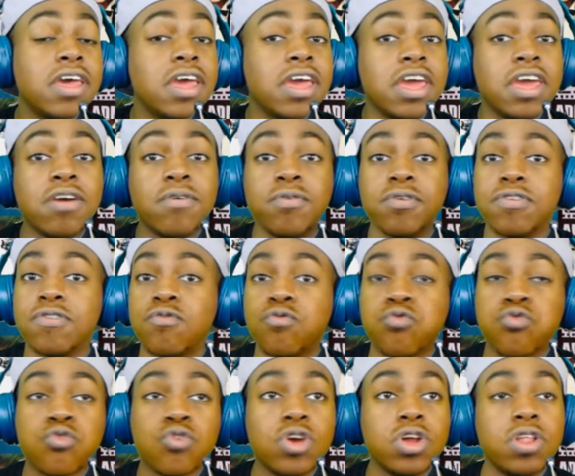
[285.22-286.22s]
he was
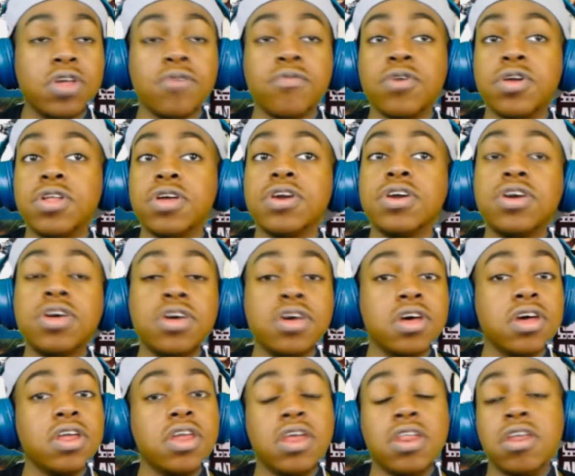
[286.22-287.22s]
really, really
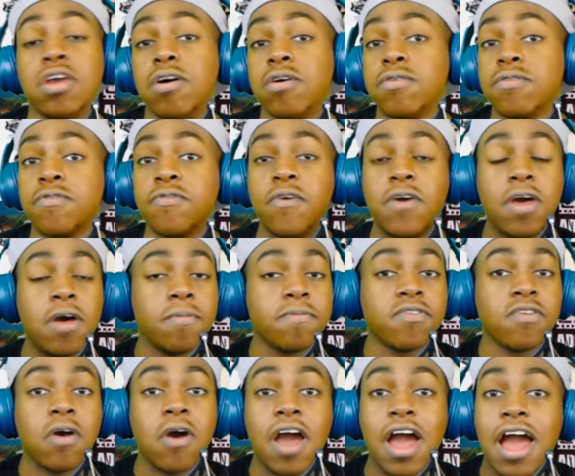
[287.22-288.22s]
good in those films.
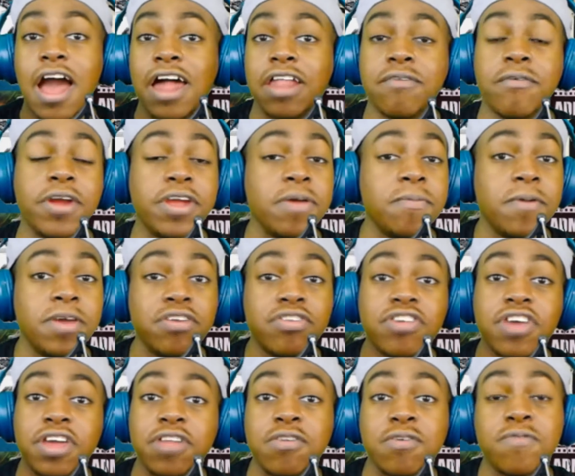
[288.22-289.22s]
So I highly recommend you
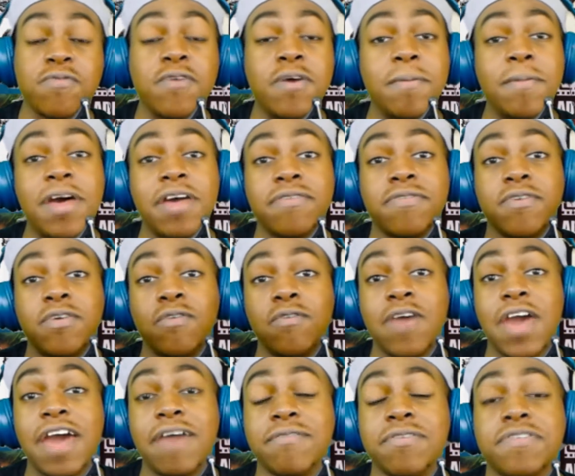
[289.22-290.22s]
checking those films out if you
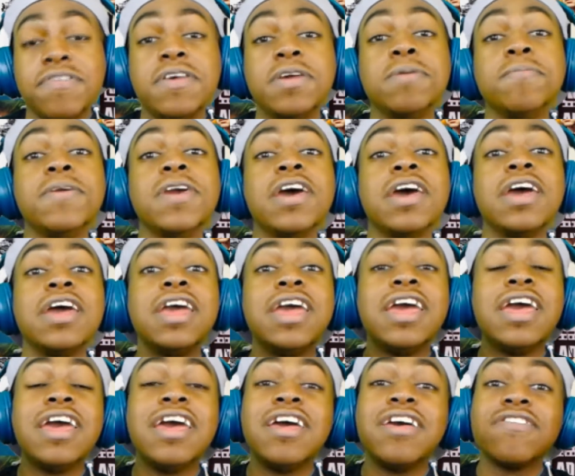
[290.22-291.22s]
haven't seen them yet.
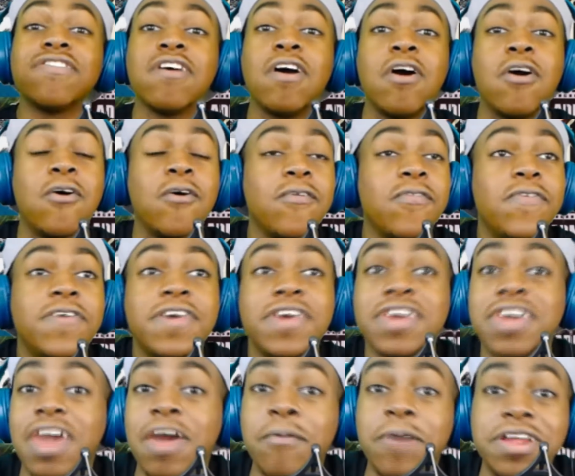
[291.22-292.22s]
So
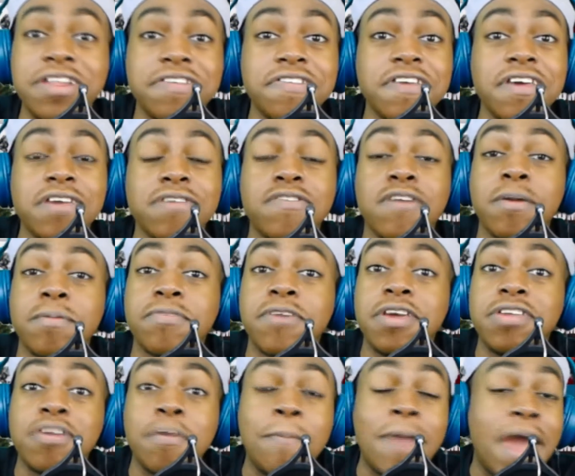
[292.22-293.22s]
can't wait to see his
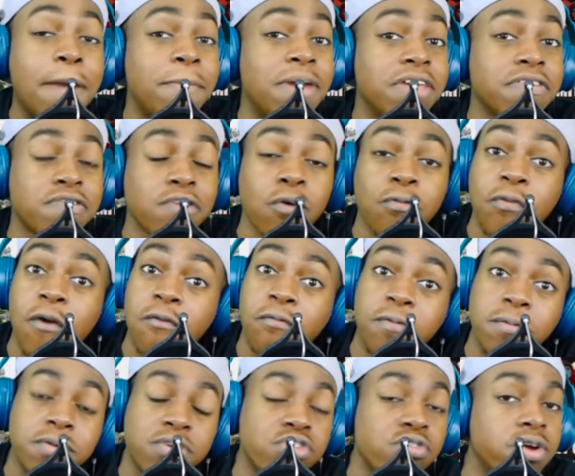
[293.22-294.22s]
interpretation of Batman. So far
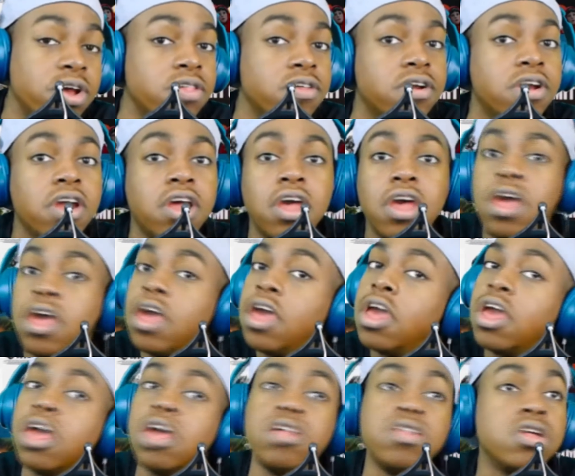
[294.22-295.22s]
from the trailer,
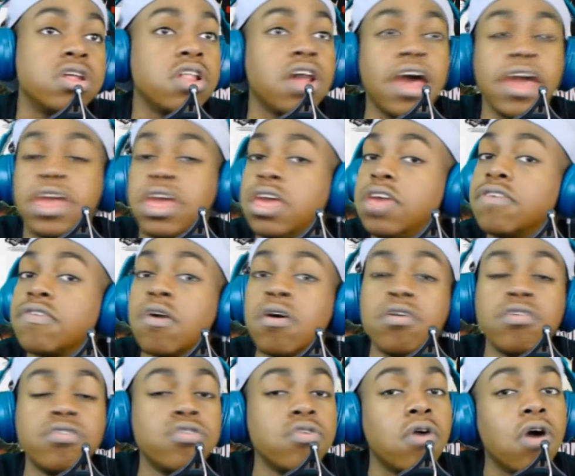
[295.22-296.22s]
it looked like he's
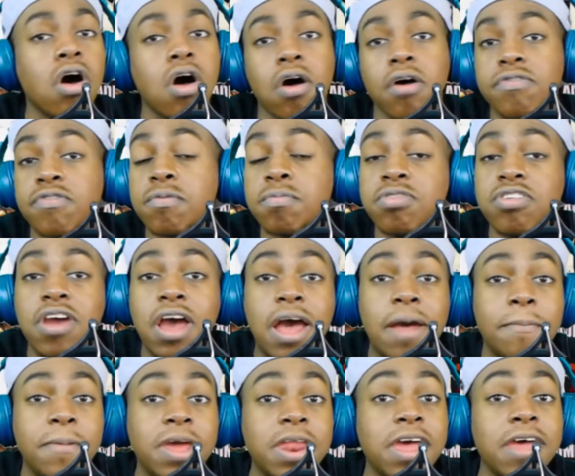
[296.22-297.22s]
going to do an awesome
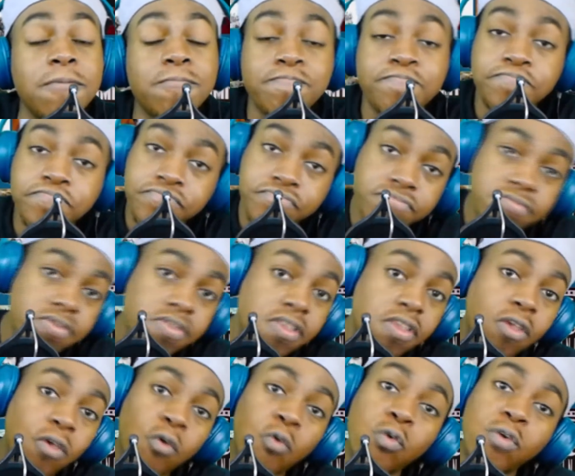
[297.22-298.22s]
job in it.
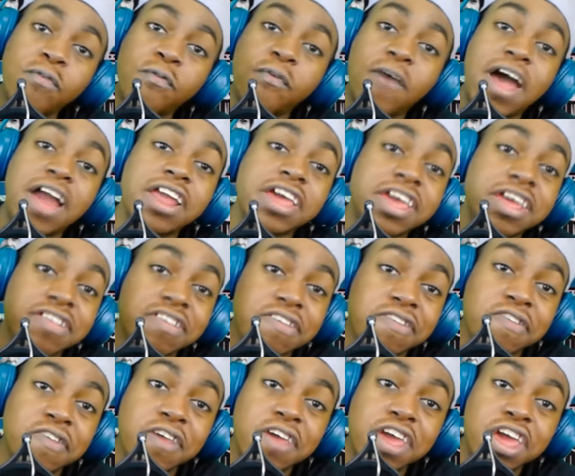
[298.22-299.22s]
And we finally get to
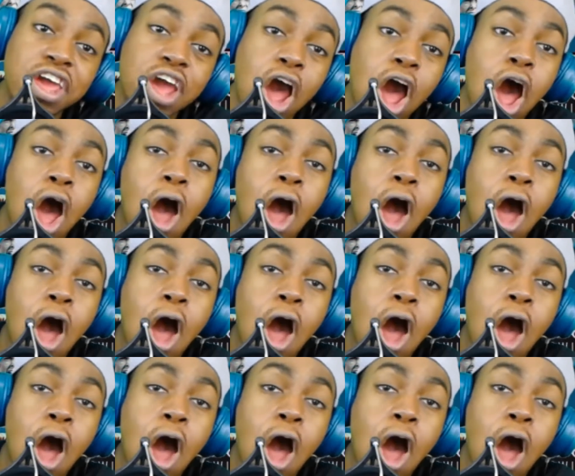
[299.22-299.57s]
see